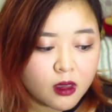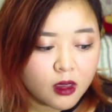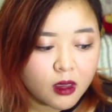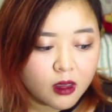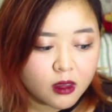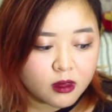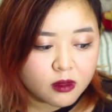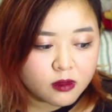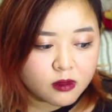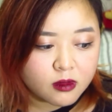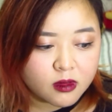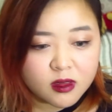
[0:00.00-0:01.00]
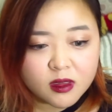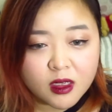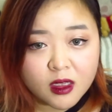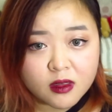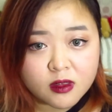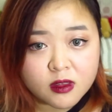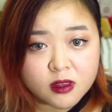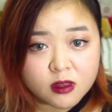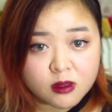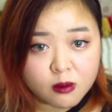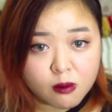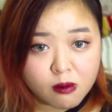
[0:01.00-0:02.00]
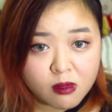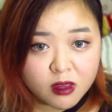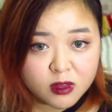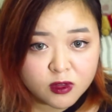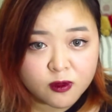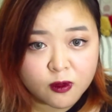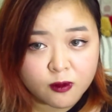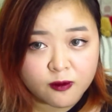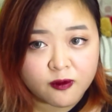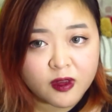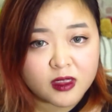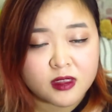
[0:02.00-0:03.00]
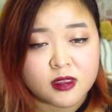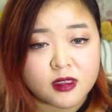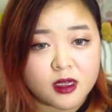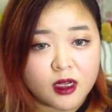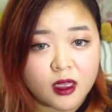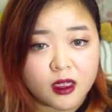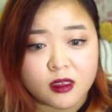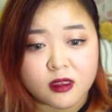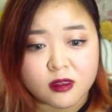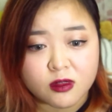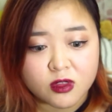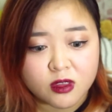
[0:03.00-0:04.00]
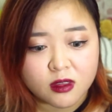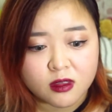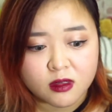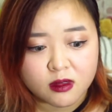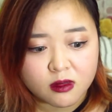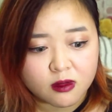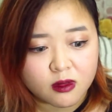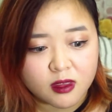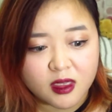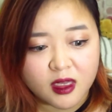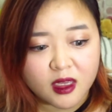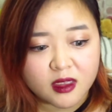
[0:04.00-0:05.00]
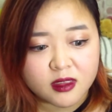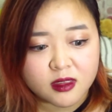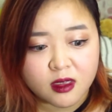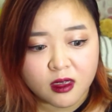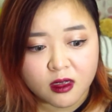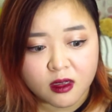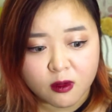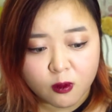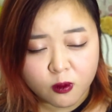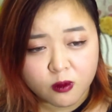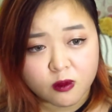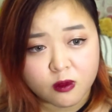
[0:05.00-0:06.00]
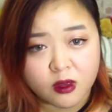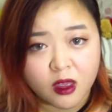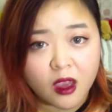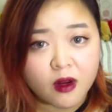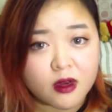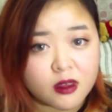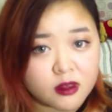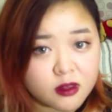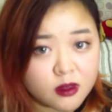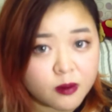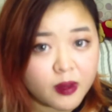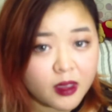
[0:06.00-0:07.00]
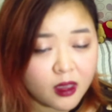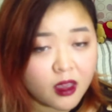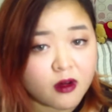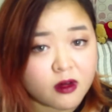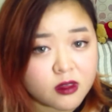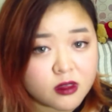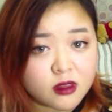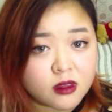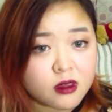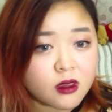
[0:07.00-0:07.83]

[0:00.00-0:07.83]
and that's much faster than just guessing character by character.